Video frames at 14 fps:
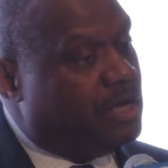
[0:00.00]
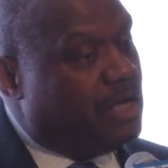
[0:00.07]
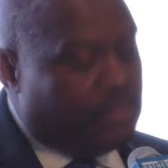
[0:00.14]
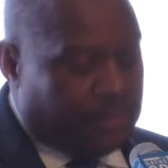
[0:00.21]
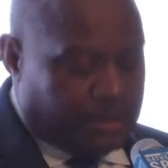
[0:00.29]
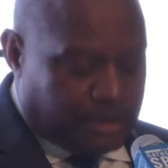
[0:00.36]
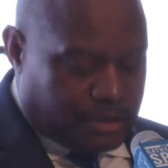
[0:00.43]

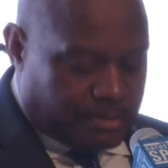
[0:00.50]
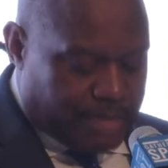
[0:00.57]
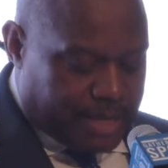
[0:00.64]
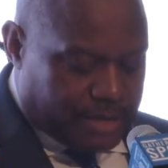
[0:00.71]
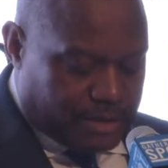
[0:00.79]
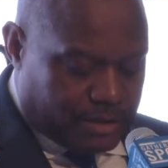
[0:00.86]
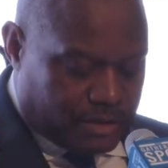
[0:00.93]
This
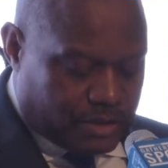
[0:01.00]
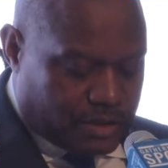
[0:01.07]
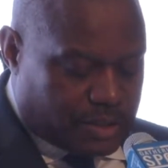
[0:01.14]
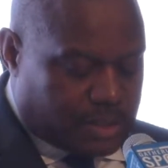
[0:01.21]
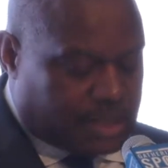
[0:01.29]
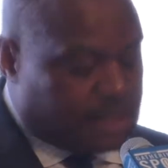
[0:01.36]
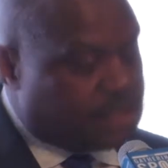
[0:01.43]
message is
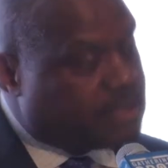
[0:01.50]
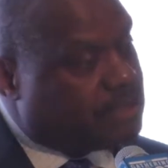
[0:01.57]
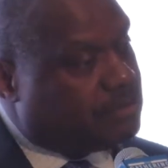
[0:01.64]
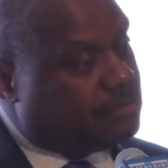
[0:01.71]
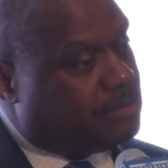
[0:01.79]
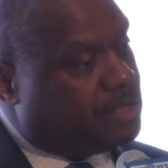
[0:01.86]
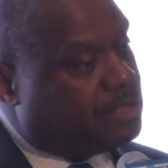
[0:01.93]

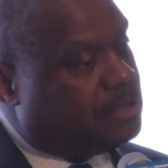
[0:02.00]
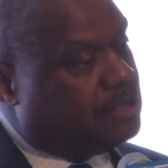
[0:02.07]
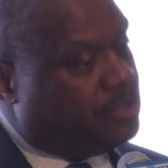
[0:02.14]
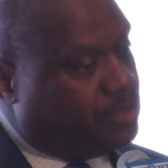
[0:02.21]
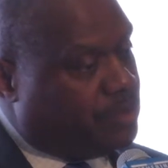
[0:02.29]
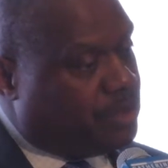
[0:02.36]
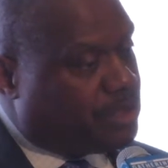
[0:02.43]
consistent with the
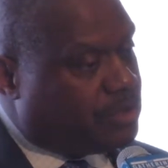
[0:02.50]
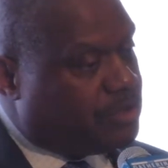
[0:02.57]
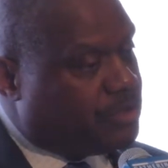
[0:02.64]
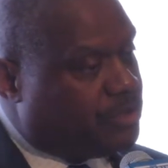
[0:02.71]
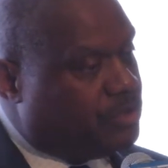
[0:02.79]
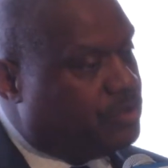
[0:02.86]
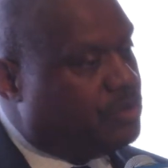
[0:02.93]
U
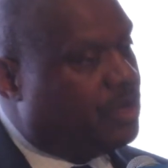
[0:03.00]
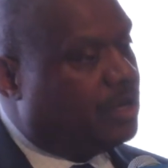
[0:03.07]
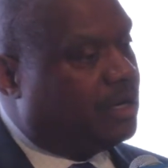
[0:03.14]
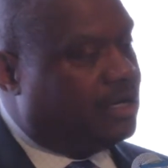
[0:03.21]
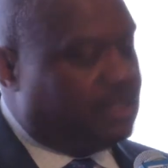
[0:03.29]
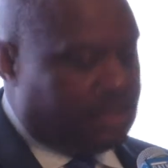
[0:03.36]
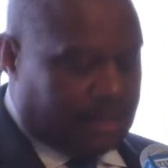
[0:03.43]
equals U, or
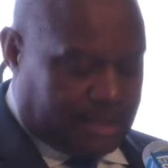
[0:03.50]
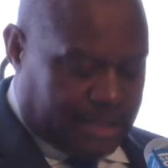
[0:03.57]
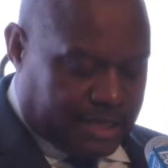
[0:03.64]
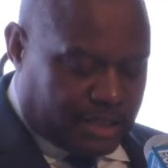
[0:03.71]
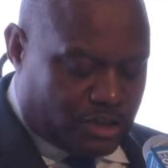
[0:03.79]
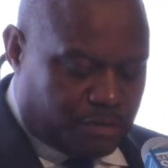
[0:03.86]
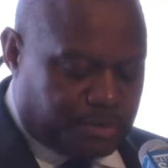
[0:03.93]

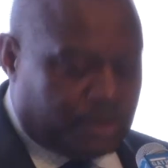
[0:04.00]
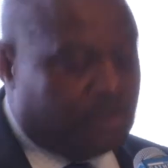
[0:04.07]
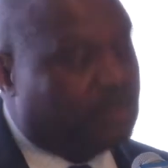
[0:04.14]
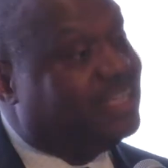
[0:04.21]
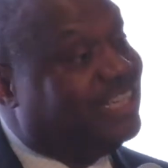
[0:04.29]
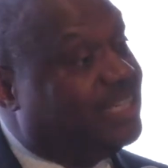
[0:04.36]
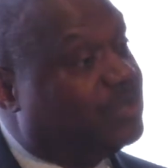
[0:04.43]

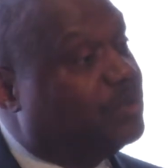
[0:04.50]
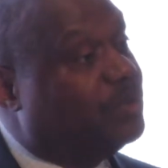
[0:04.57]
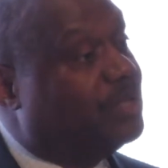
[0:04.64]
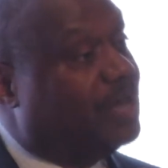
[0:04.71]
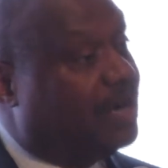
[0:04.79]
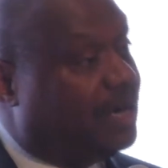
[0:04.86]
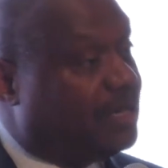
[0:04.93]
undetectable
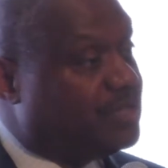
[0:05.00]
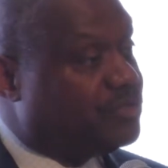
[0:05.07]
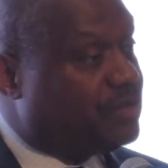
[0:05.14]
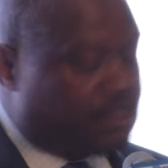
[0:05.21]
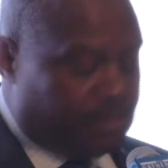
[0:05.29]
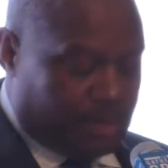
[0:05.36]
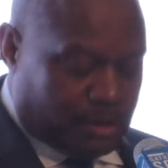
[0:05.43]
equal
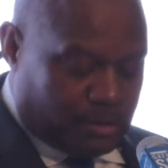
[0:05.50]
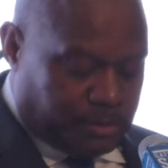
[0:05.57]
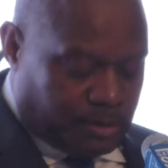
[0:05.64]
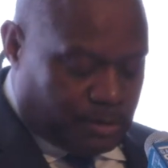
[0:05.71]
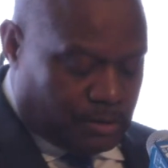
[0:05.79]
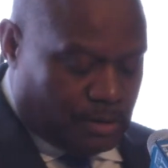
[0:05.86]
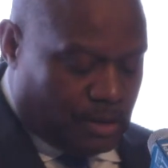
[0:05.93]

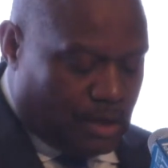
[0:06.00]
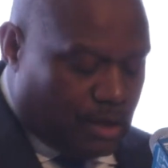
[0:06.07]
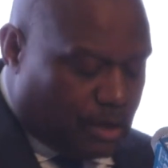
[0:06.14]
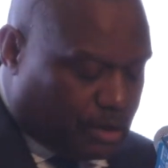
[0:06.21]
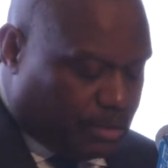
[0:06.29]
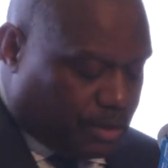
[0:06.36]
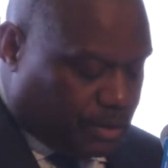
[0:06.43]
untransmittable
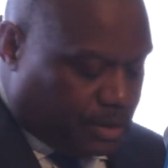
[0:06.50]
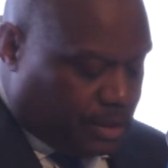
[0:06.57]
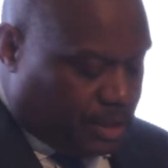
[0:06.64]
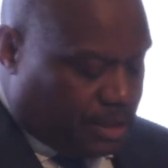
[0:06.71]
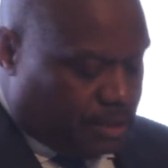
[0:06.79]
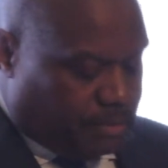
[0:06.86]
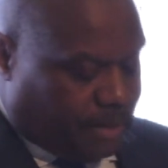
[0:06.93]

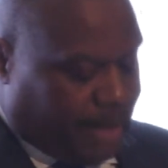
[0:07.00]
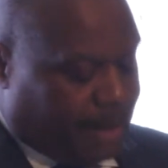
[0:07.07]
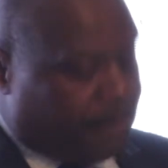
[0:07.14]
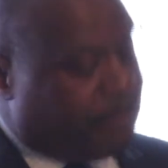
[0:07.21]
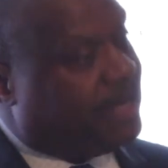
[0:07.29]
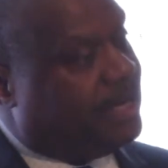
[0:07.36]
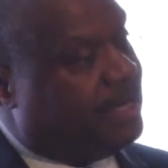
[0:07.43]
community
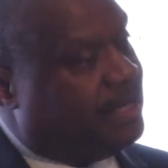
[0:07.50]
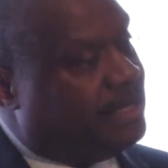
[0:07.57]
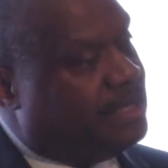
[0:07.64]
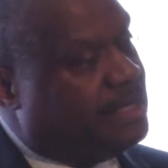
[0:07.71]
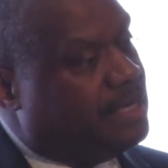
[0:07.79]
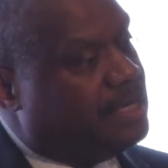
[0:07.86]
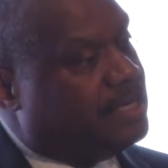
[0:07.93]
campaign
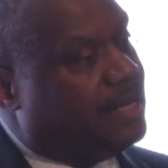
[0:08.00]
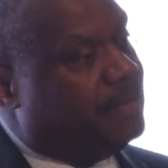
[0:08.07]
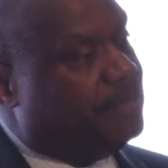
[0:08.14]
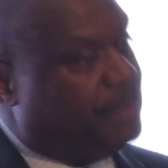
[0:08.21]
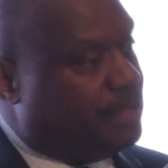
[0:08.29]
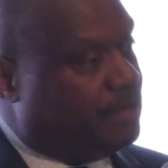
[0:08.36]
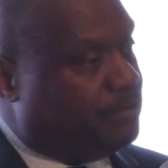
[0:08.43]
that
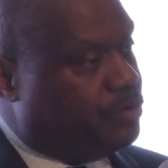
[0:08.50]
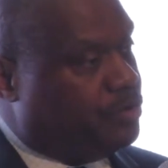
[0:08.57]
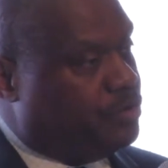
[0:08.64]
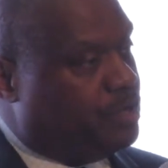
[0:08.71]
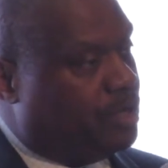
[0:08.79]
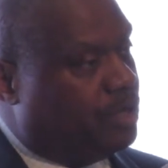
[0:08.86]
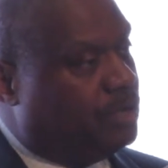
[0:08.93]
many of you
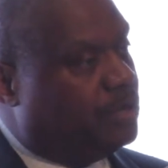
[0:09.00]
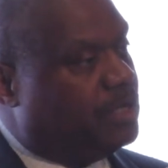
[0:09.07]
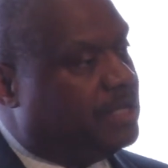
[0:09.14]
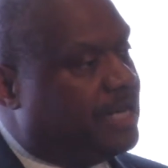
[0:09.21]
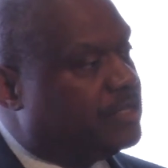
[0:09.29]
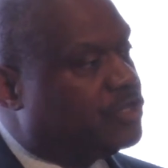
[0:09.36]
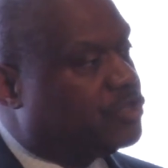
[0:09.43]
know, and
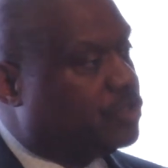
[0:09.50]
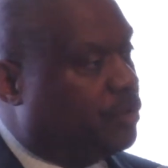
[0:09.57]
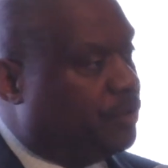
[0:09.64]
that is so